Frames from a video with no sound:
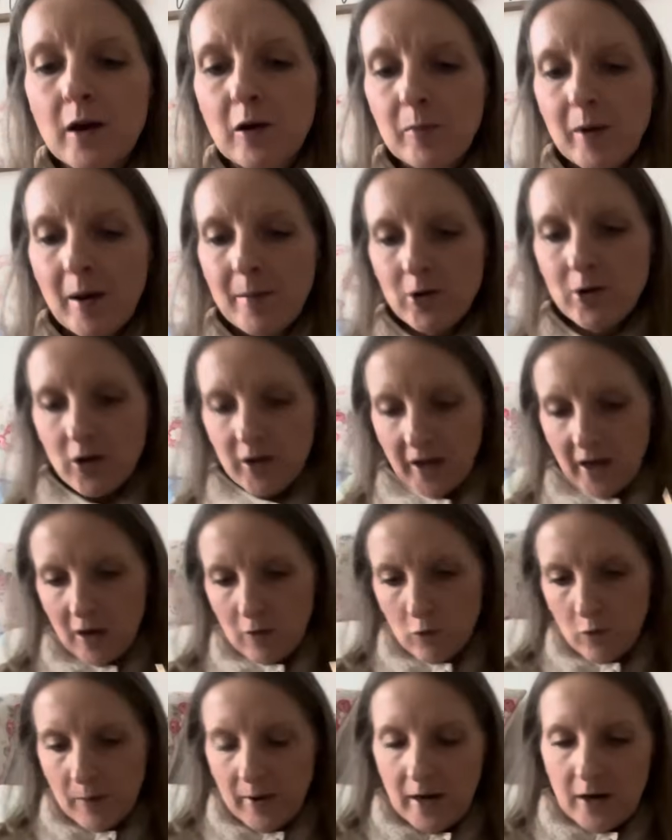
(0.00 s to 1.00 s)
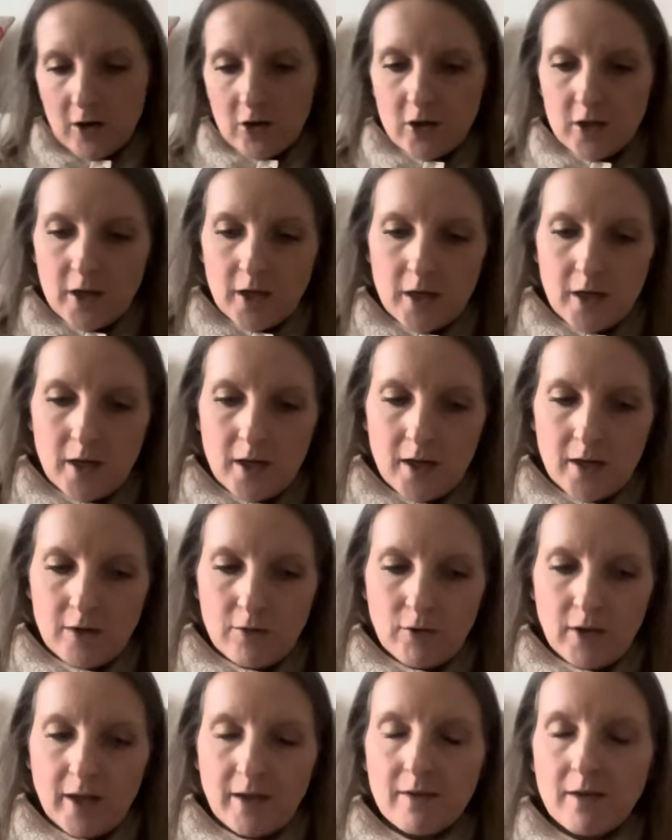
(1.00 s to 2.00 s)
But I'm not a cowl person. I don't
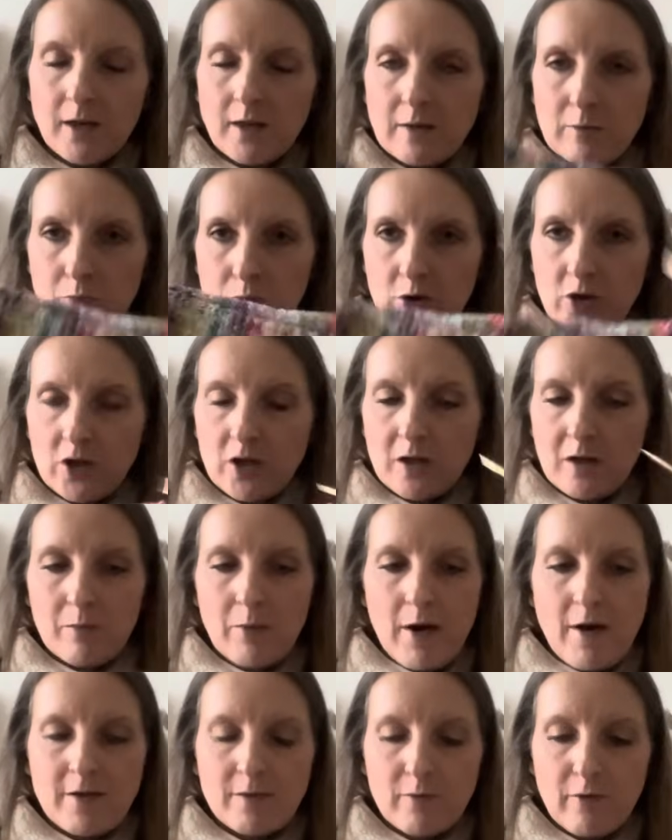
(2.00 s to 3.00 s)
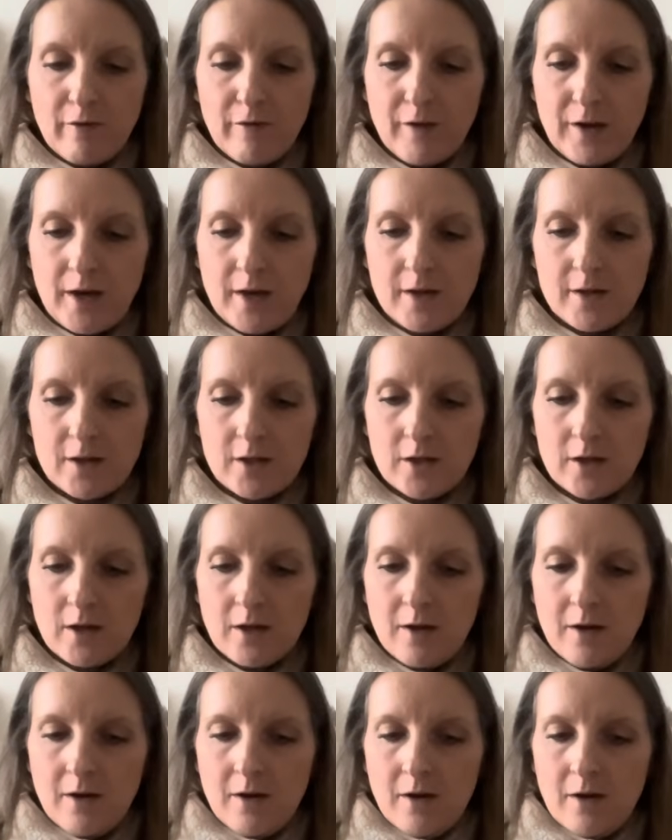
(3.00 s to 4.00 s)
like things brushing past my face.
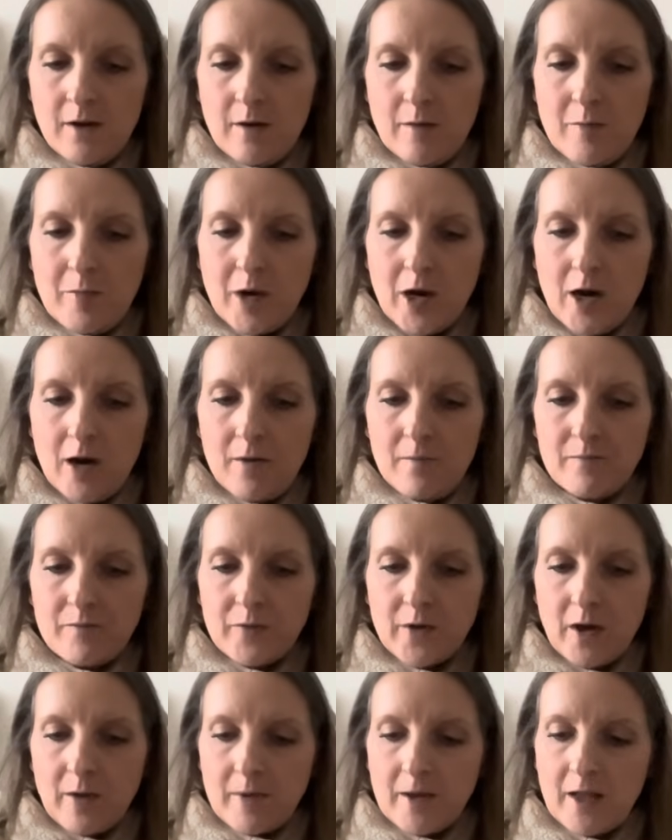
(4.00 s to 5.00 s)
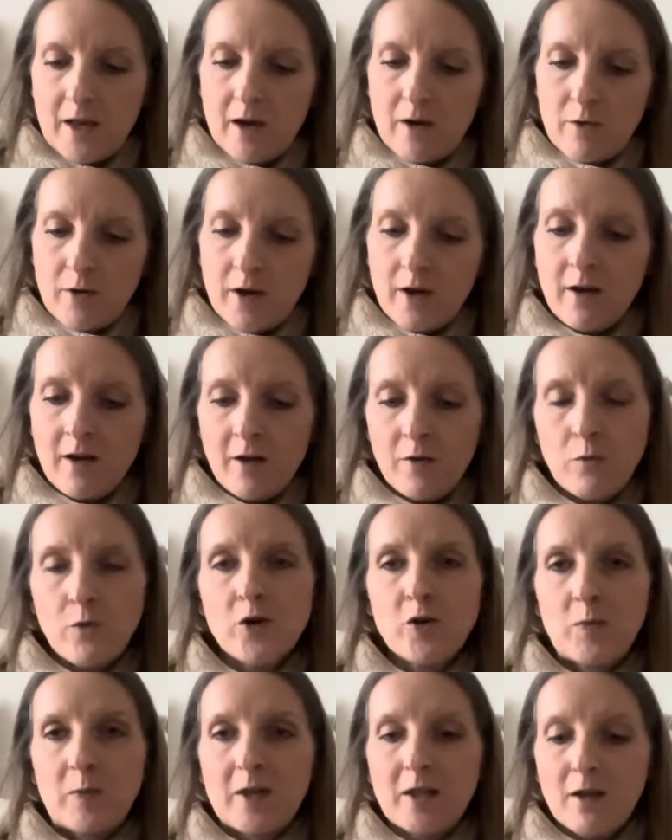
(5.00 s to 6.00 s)
But I mean, that
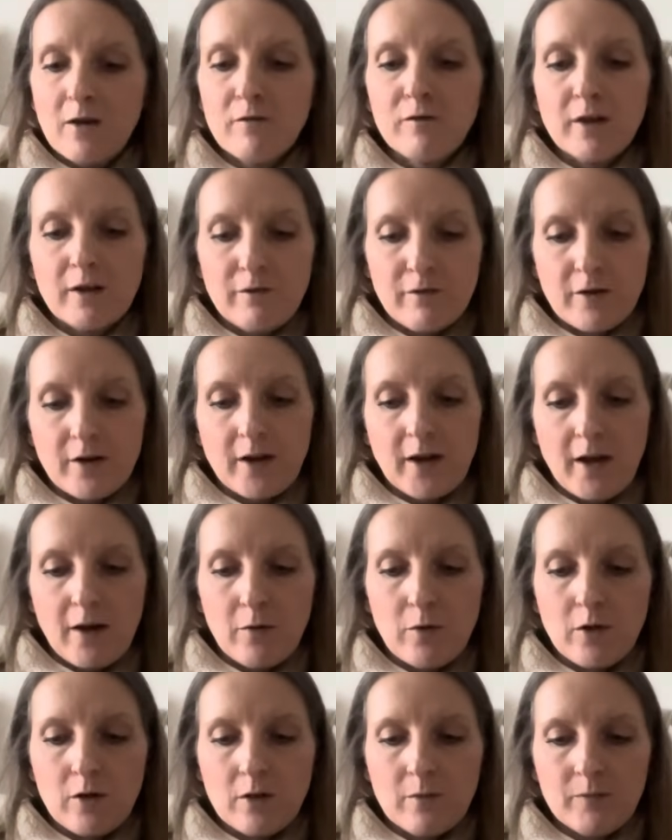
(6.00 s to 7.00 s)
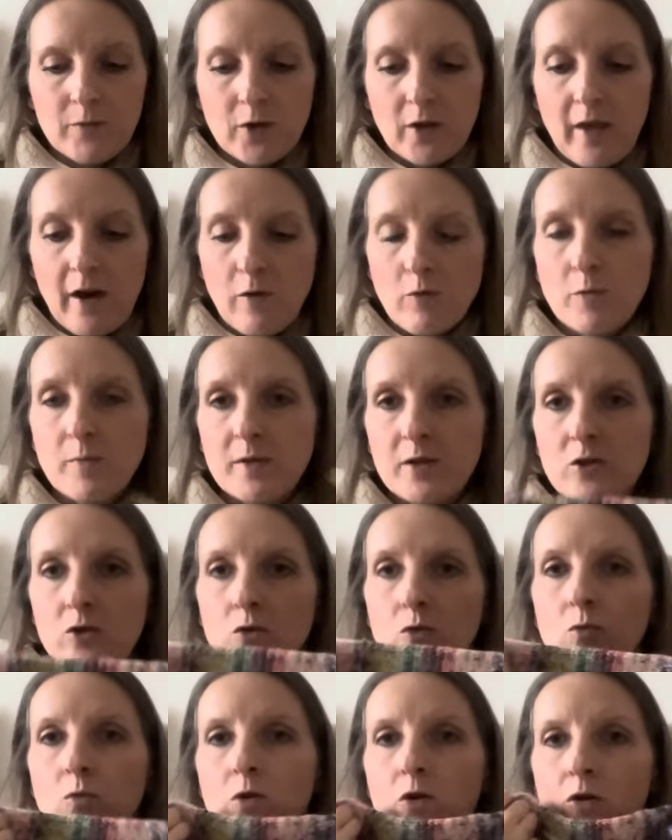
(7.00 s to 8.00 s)
would be lovely for a cowl. That would be so
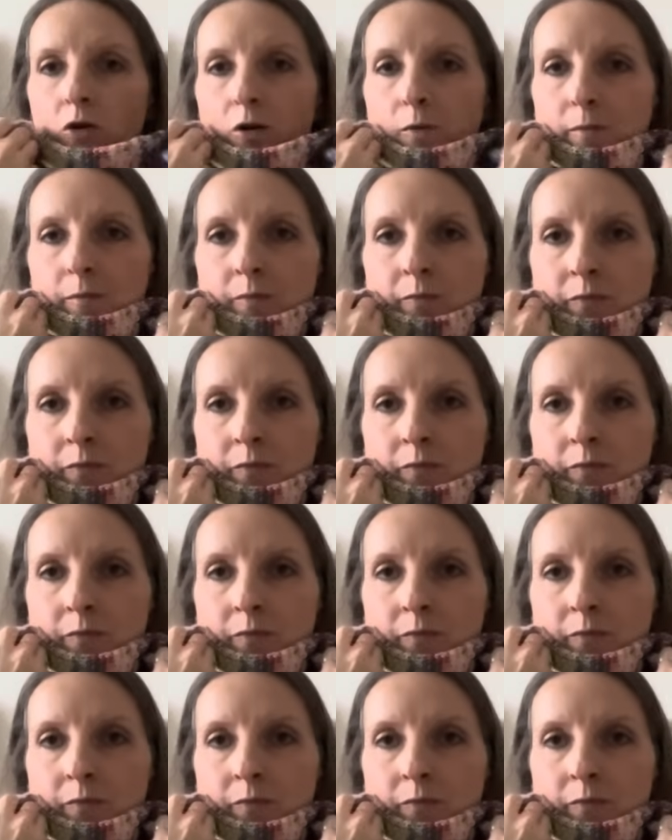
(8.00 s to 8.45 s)
warm.